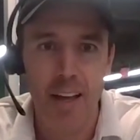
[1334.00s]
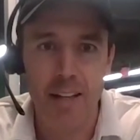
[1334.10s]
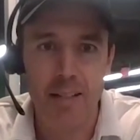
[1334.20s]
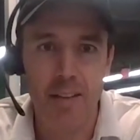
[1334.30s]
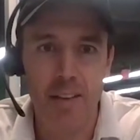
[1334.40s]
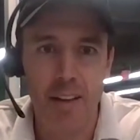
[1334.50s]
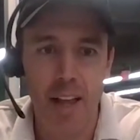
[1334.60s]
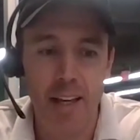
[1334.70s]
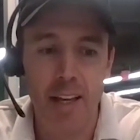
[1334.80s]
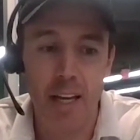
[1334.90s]
It's the
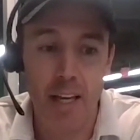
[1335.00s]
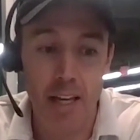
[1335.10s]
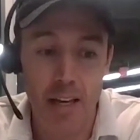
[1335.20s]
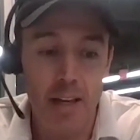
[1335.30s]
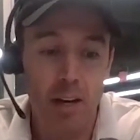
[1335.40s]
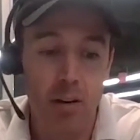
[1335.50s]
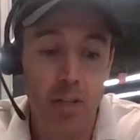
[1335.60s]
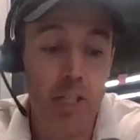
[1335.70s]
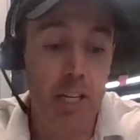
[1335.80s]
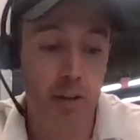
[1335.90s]

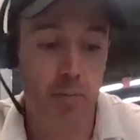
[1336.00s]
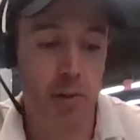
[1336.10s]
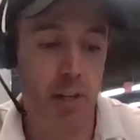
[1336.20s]
disciplined,